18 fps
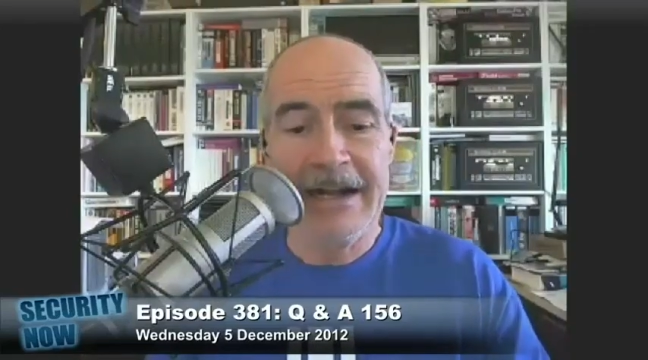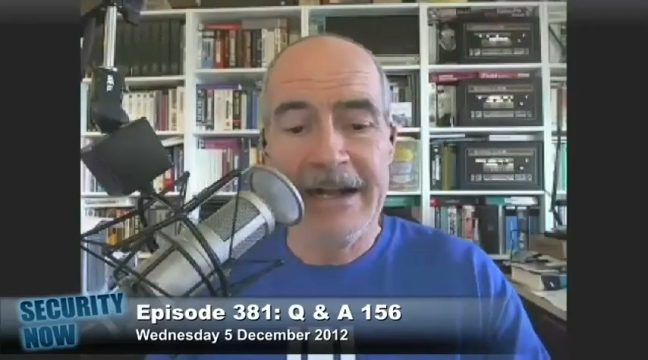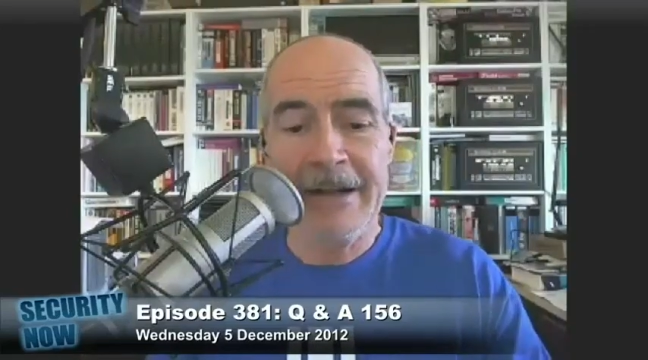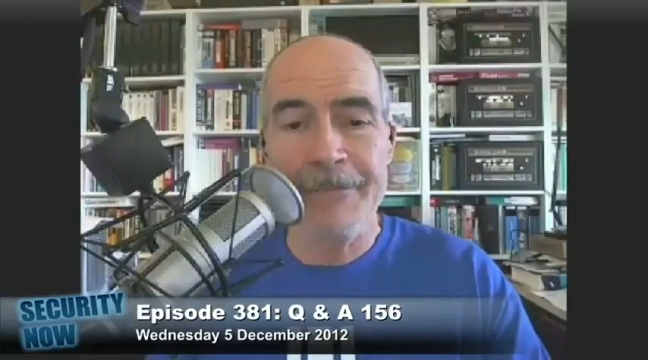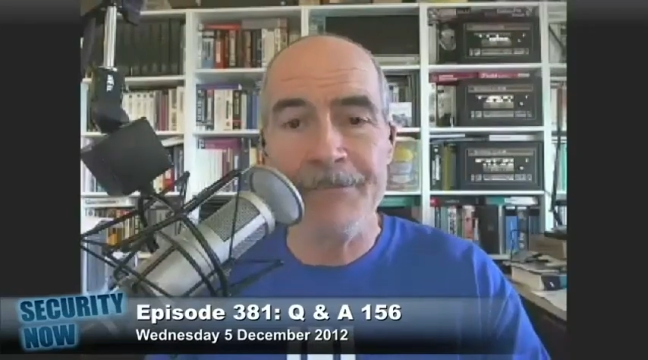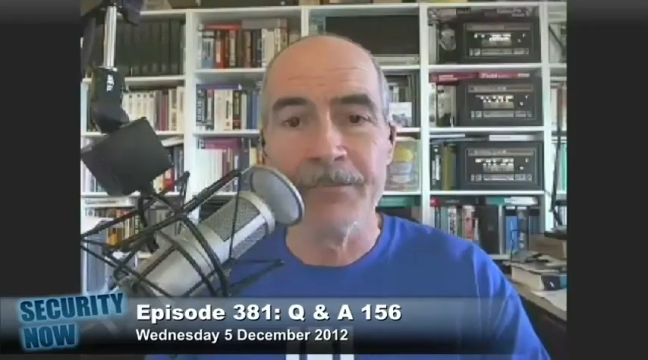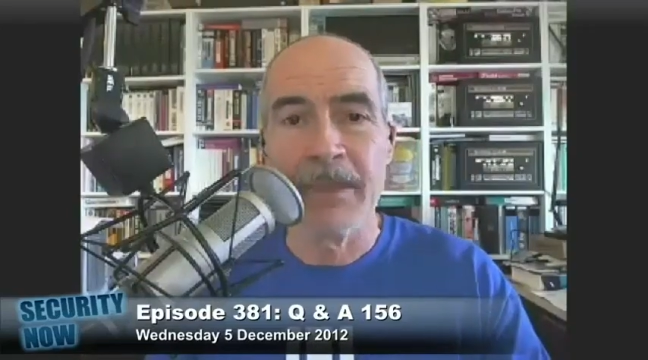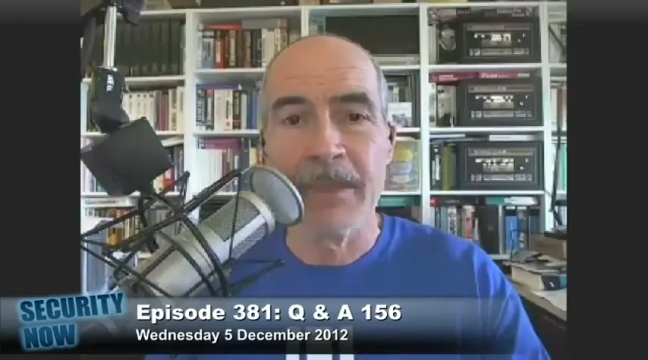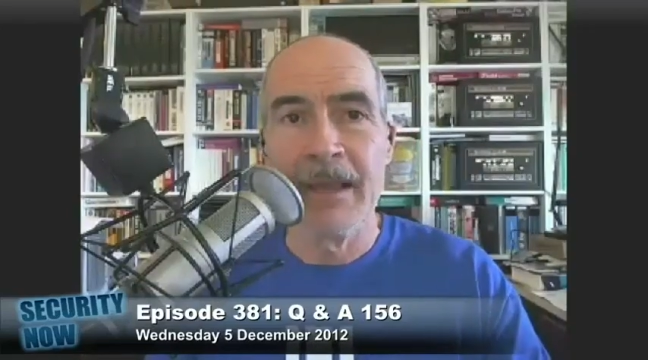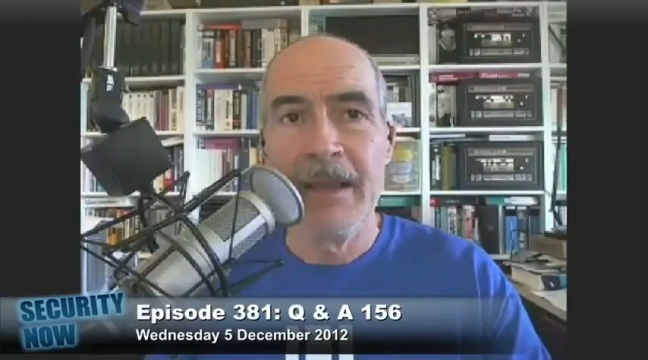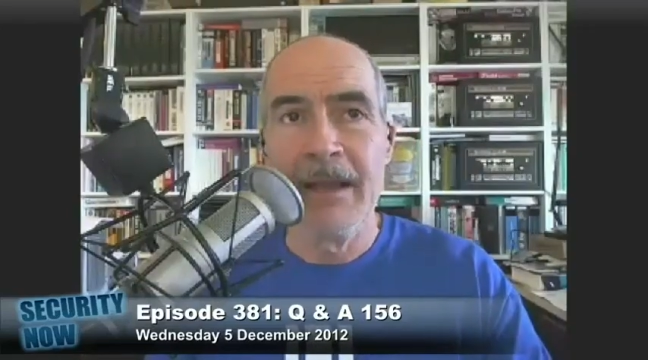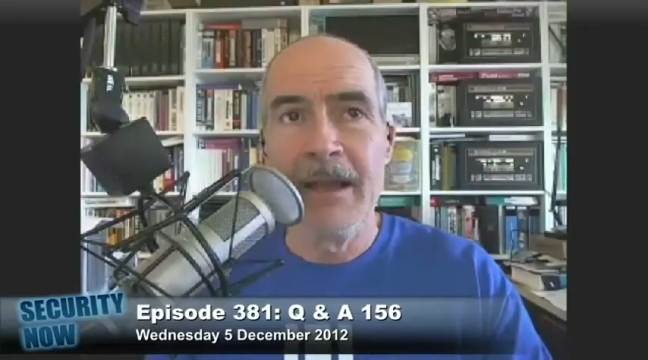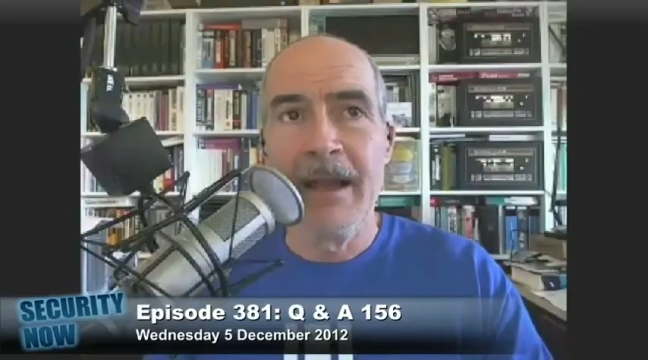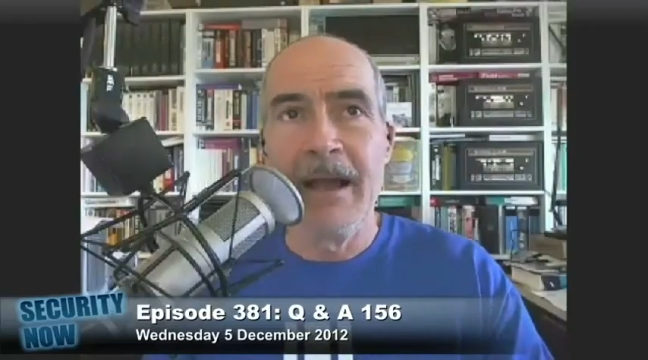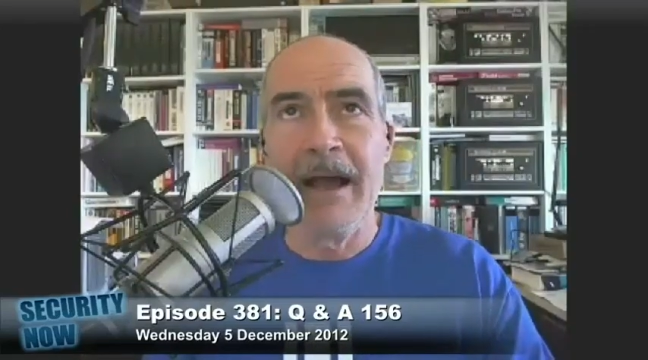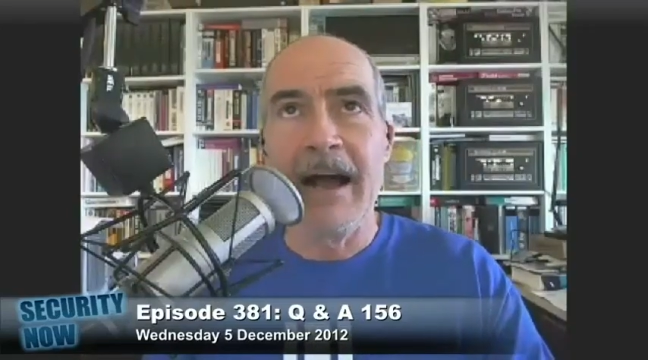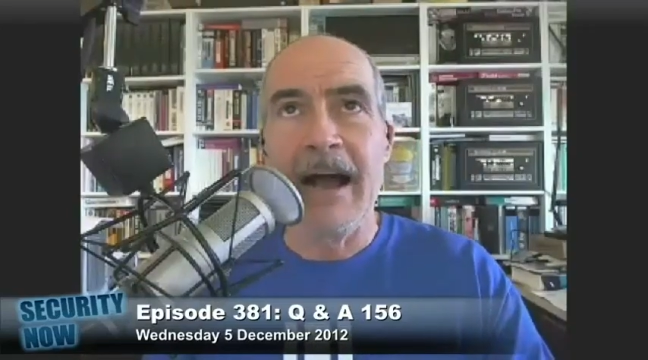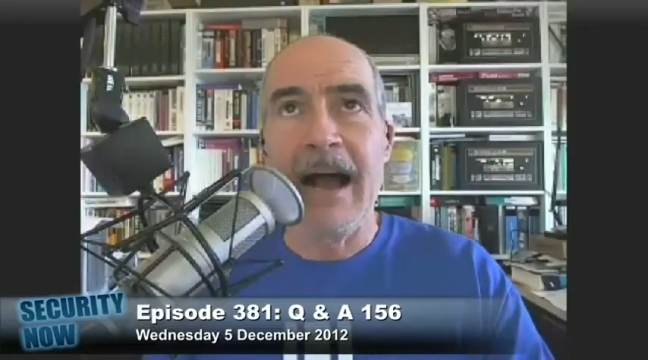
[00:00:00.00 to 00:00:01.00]
Um,
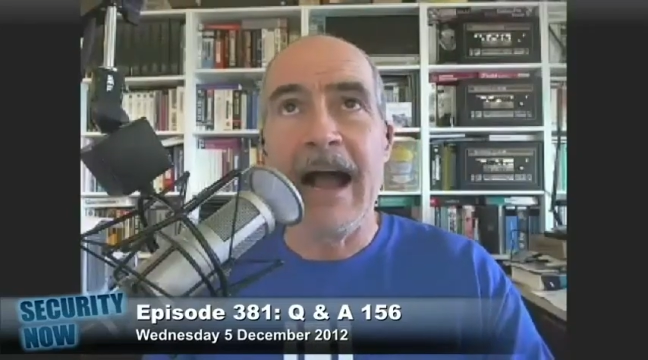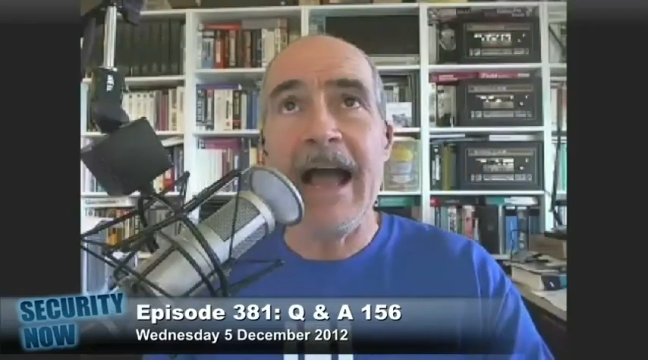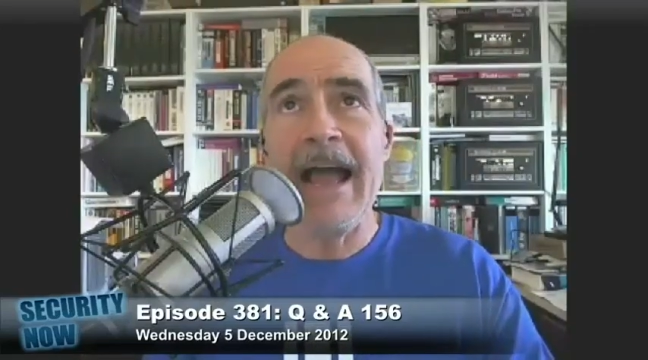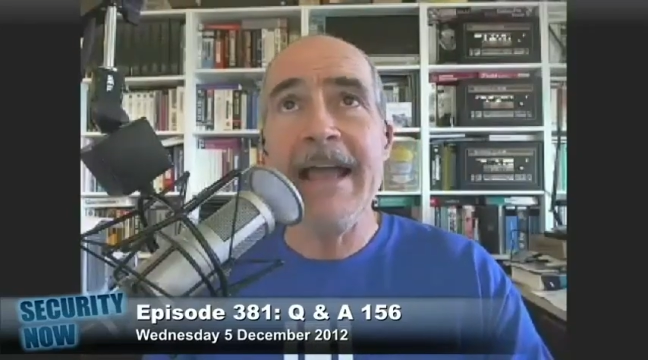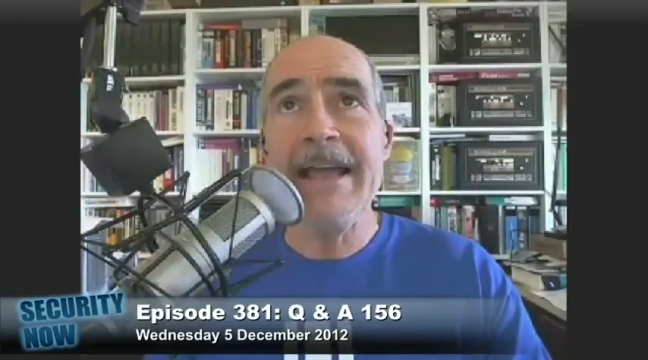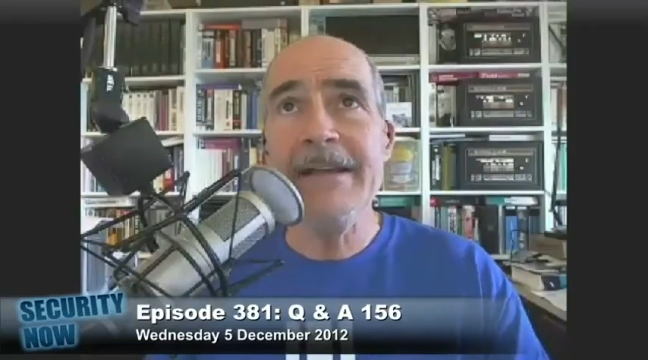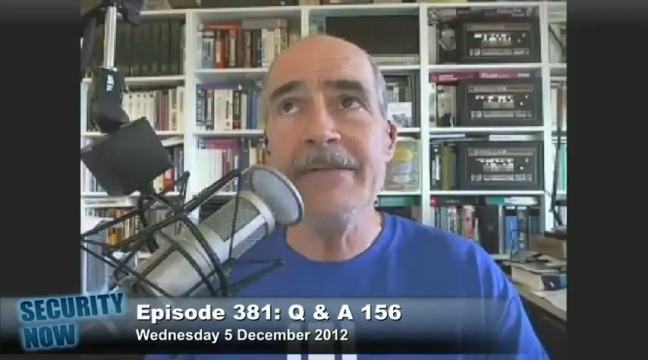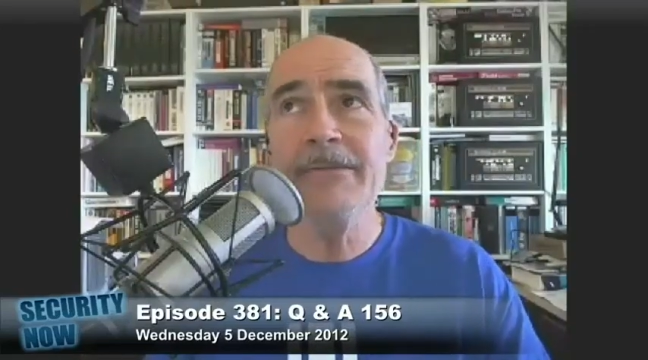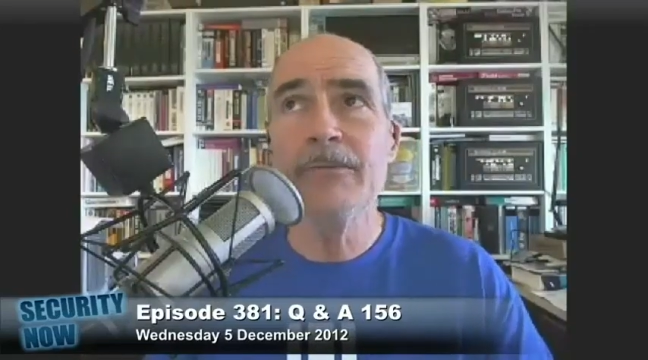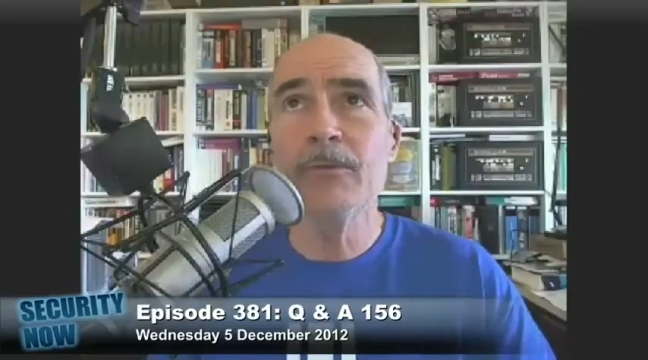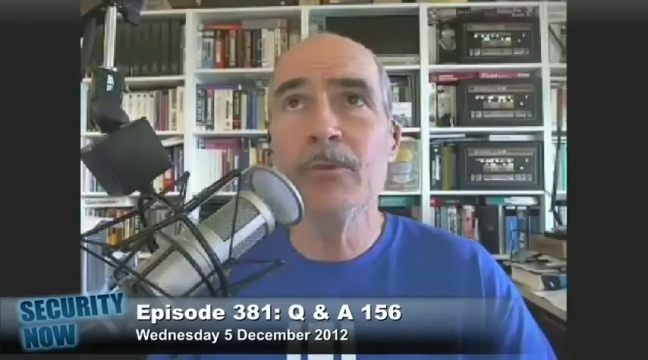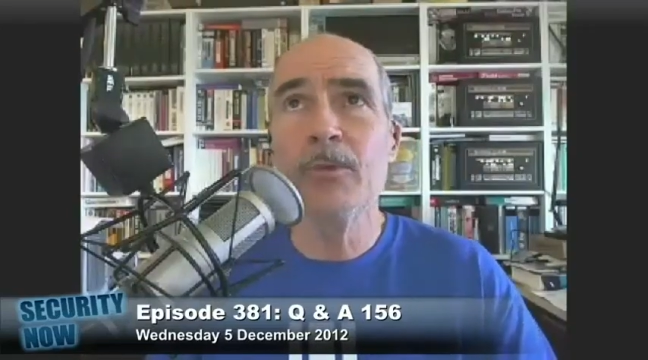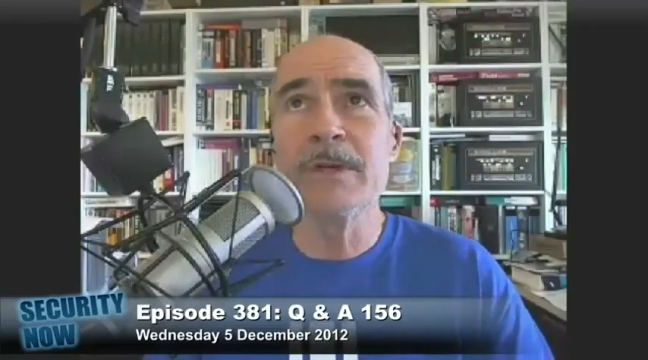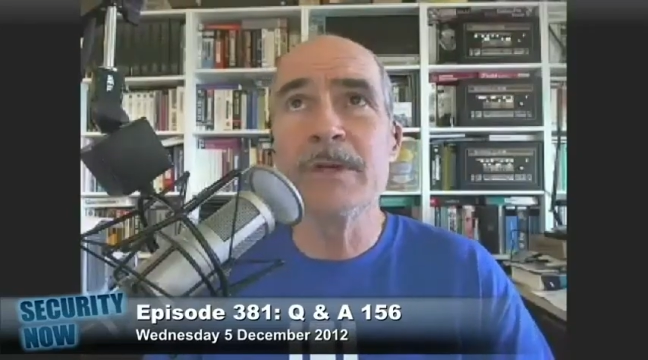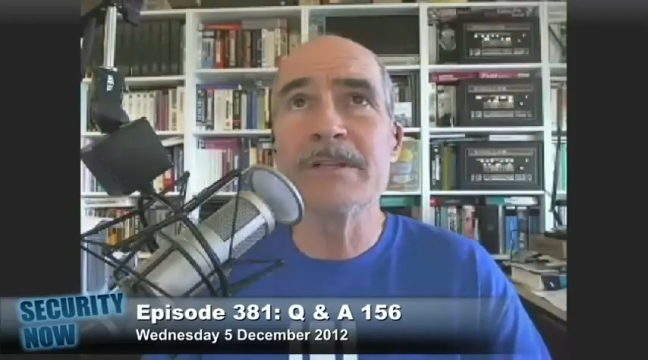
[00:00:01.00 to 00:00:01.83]
I